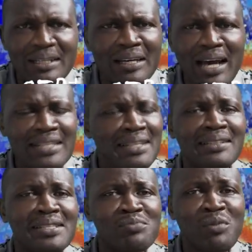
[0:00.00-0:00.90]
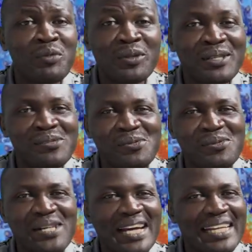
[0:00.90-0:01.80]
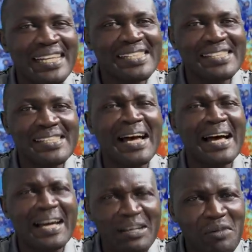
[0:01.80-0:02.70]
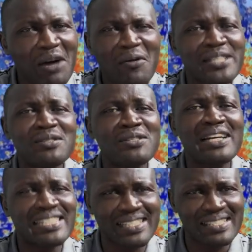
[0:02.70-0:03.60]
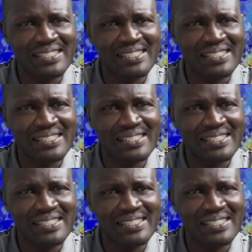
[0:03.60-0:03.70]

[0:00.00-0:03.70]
I think these people need to realize, sir, power is transcendent.